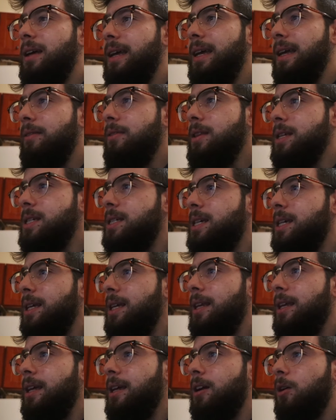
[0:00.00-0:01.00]
in this
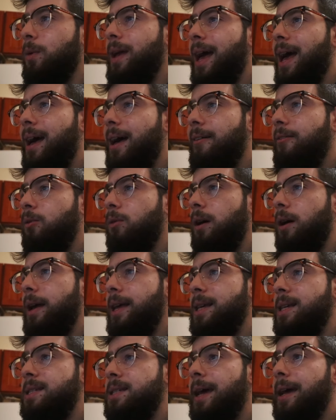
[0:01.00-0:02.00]
scene here, we have
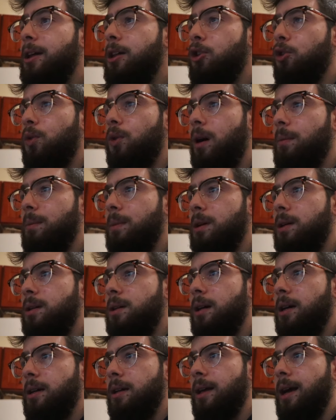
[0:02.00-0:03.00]
a cyclorama,
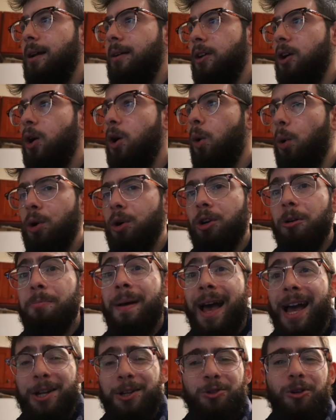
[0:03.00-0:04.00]
a kind of a corner
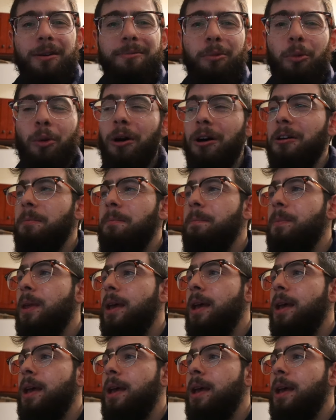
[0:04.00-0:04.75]
backdrop wall,